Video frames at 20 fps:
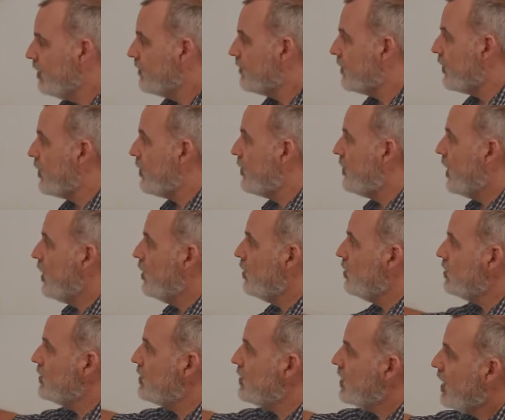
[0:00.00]
For
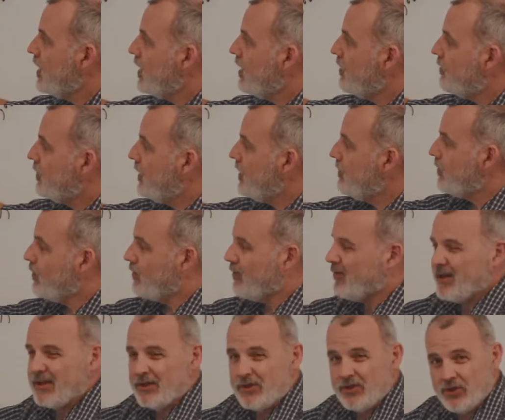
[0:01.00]
those people
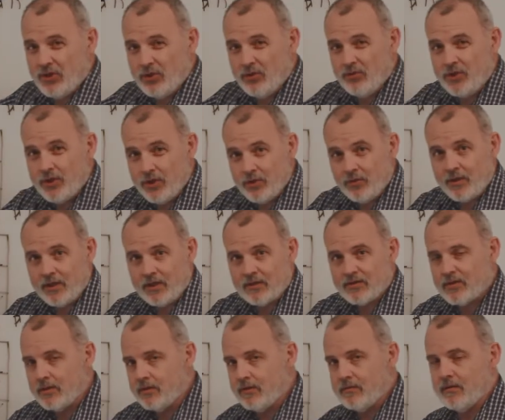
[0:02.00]
that do
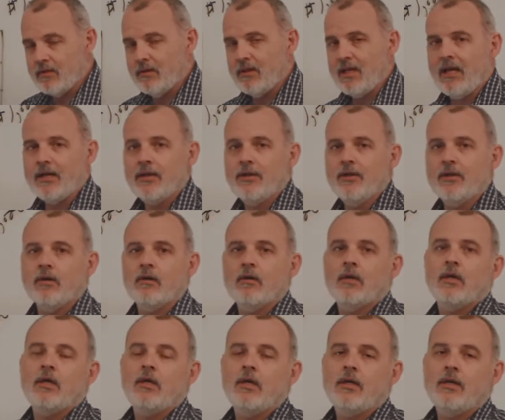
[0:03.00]
this, and a lot of your